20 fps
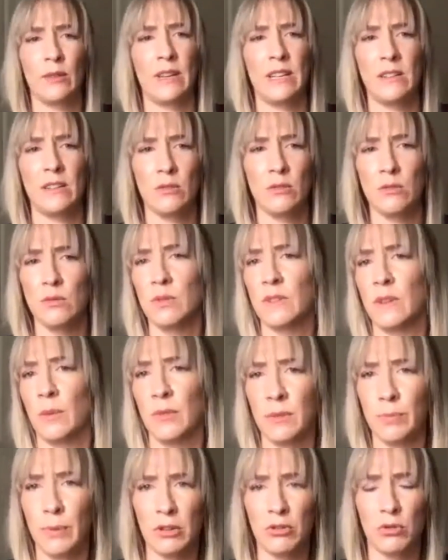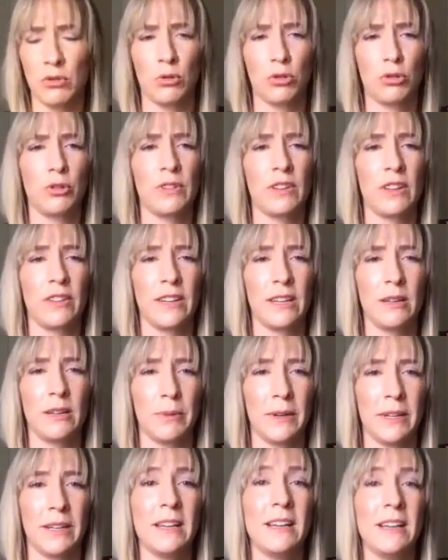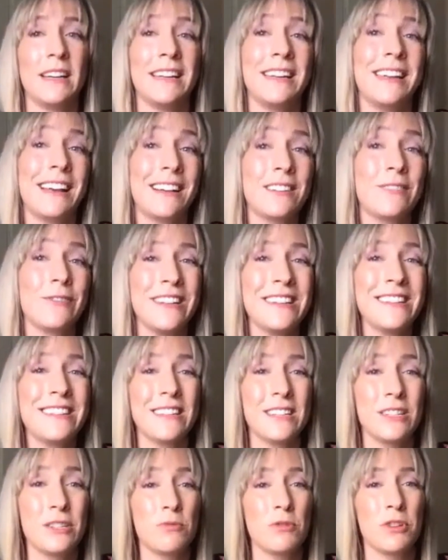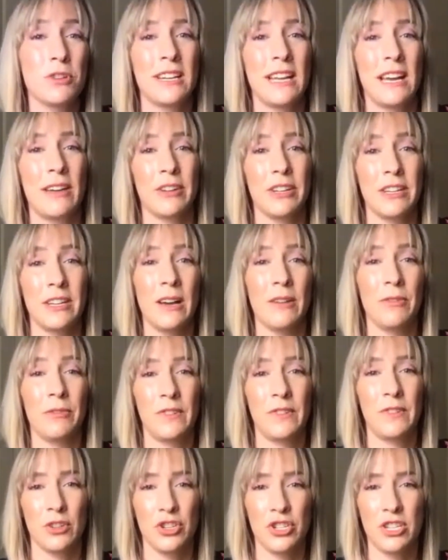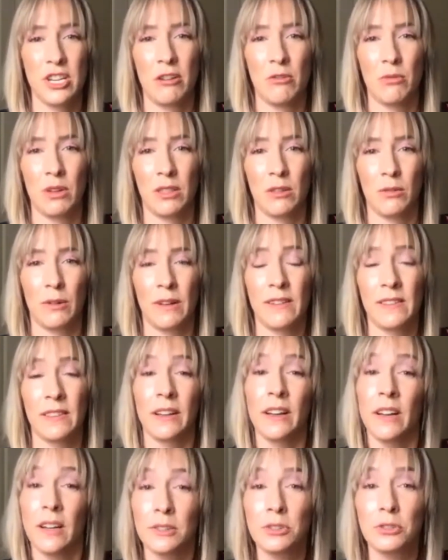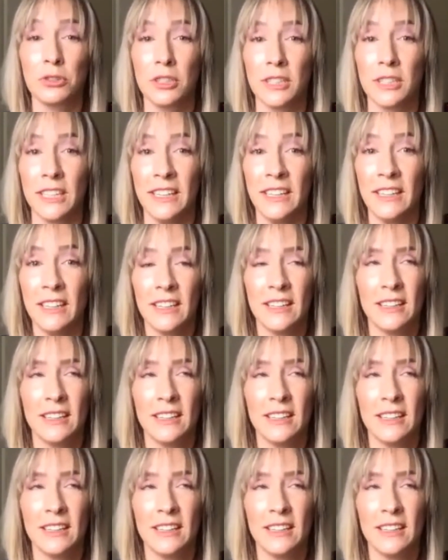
We do some special orders of it, but next vintage, we're going to have enough to share with the rest of the country,